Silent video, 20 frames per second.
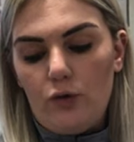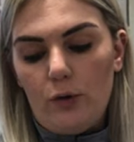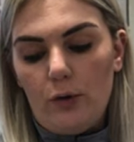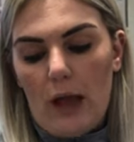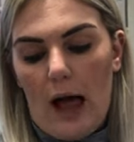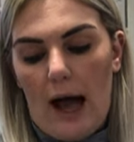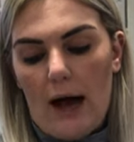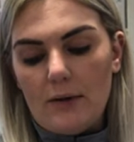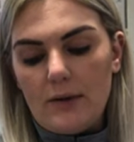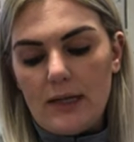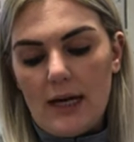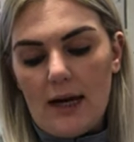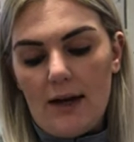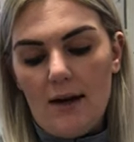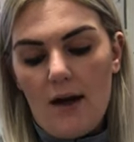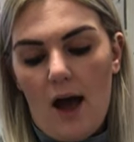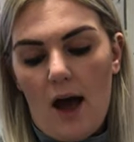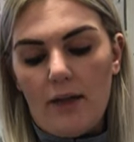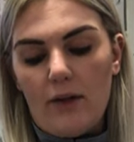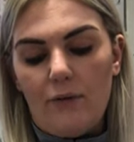grew
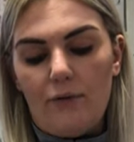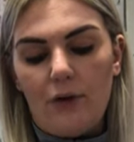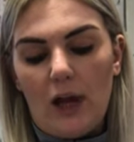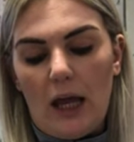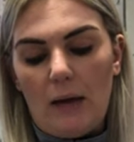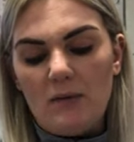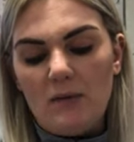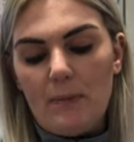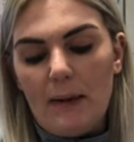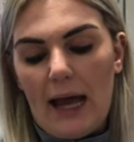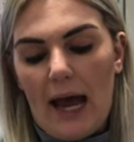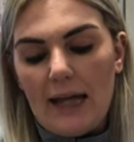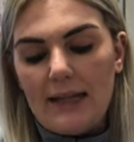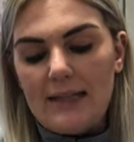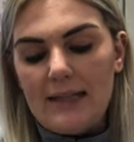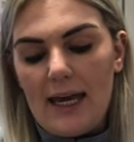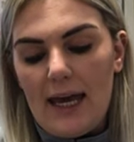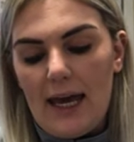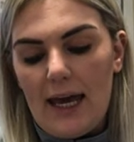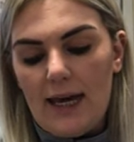louder, and the flames began
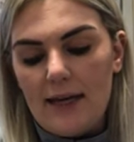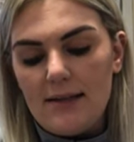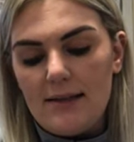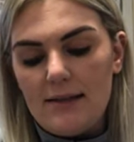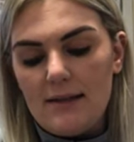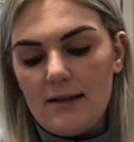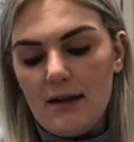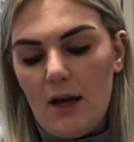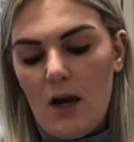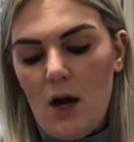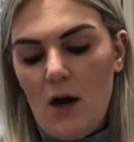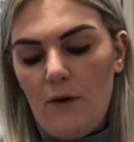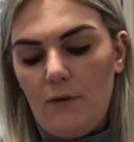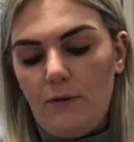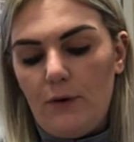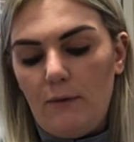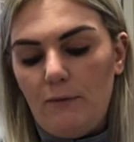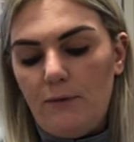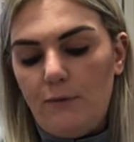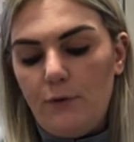to hiss.
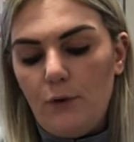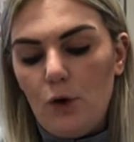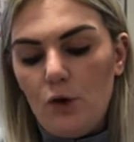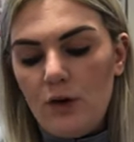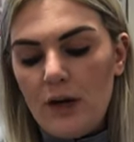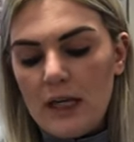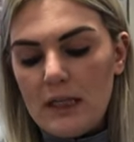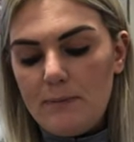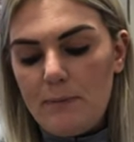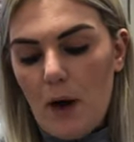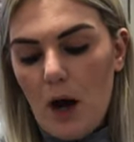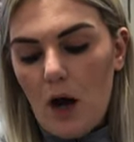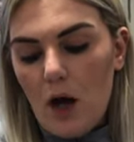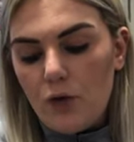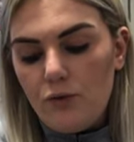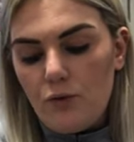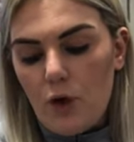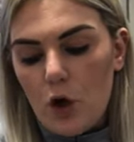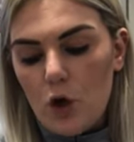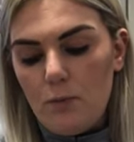Flint flung his
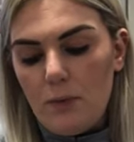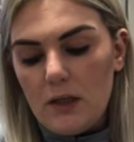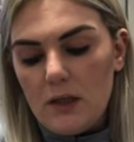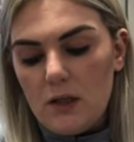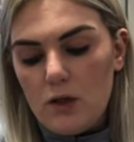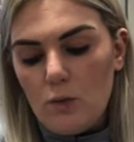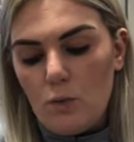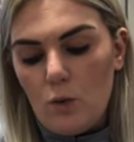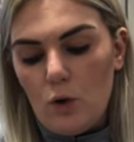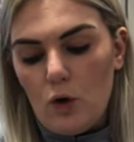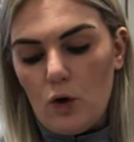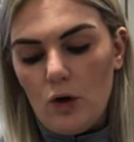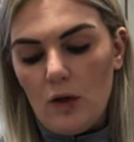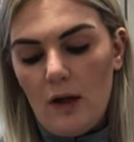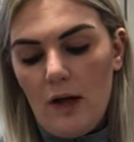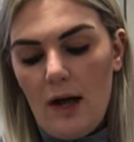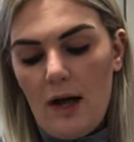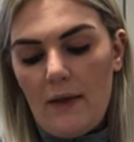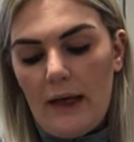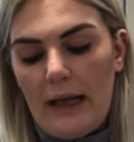barred rope into the
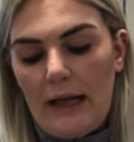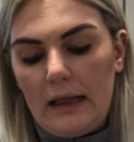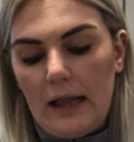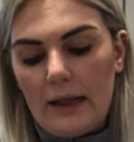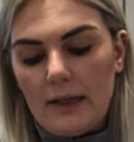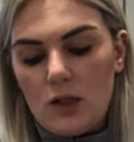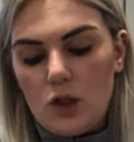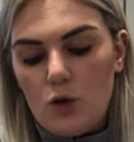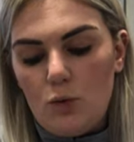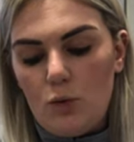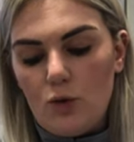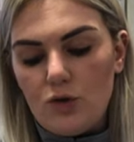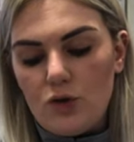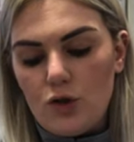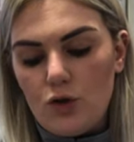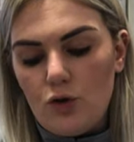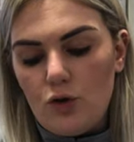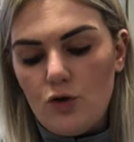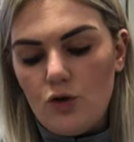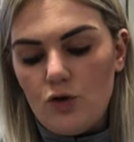wall, then glanced towards
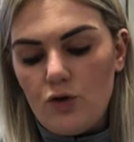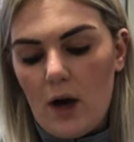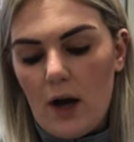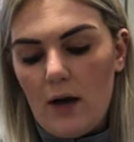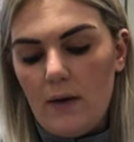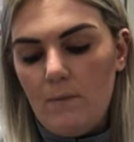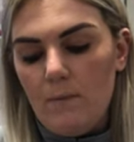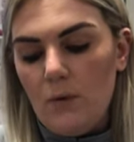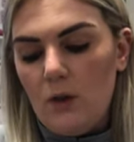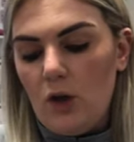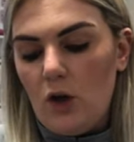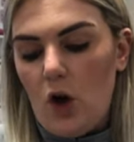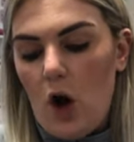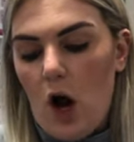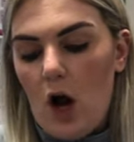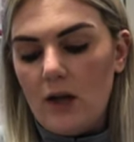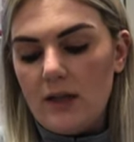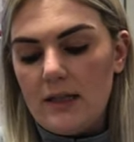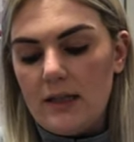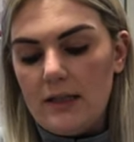the tundra. The
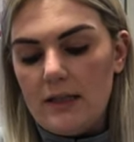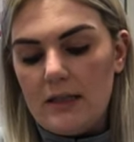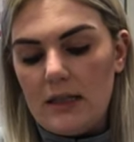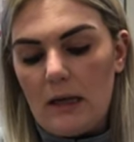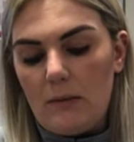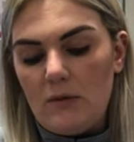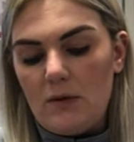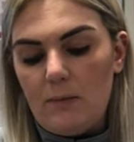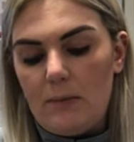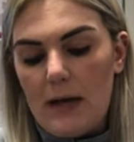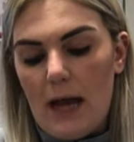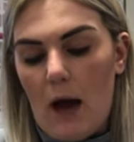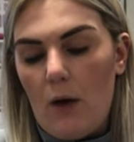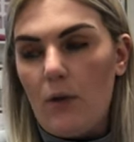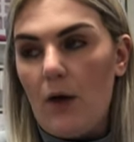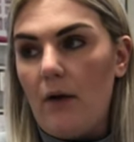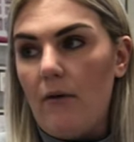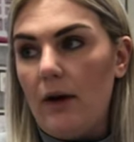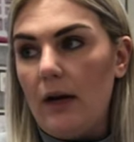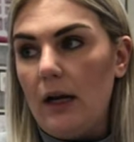guards didn't seem to be
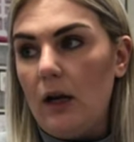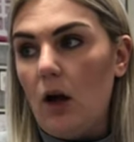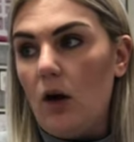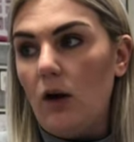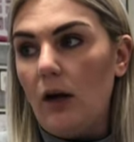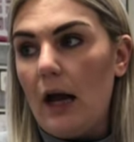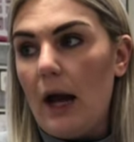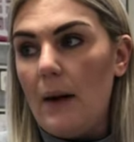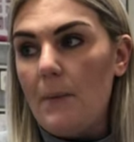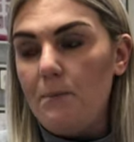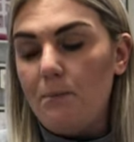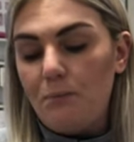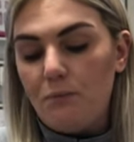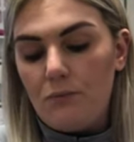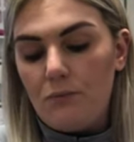out there any longer.